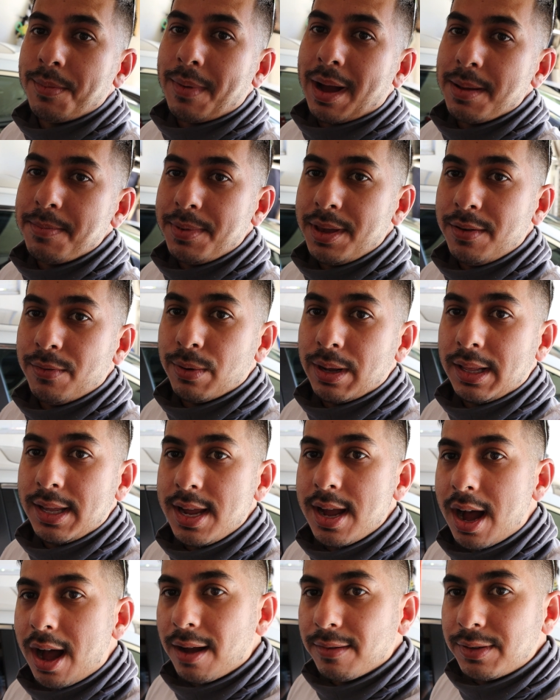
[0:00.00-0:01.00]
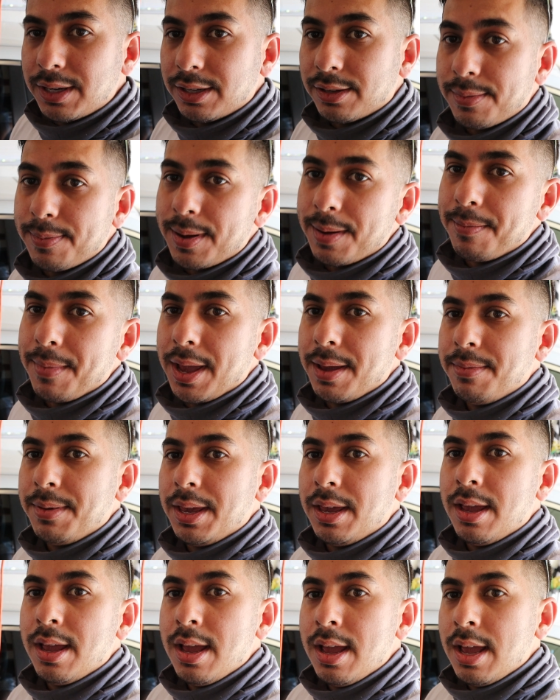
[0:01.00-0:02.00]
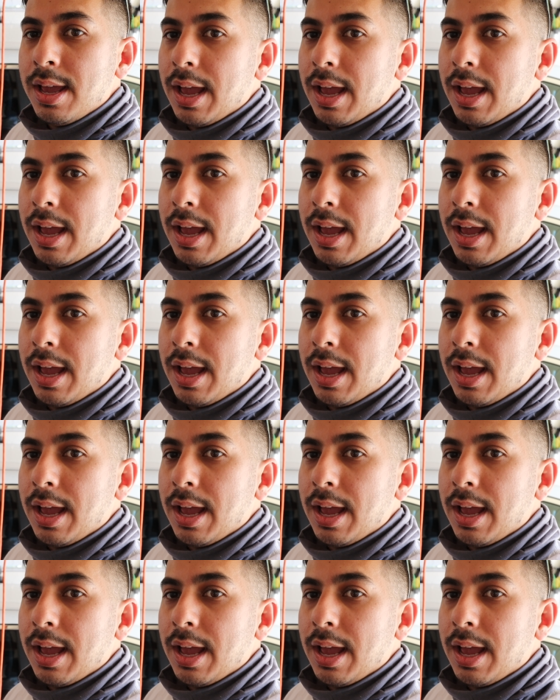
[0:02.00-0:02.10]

might be really obvious, but maybe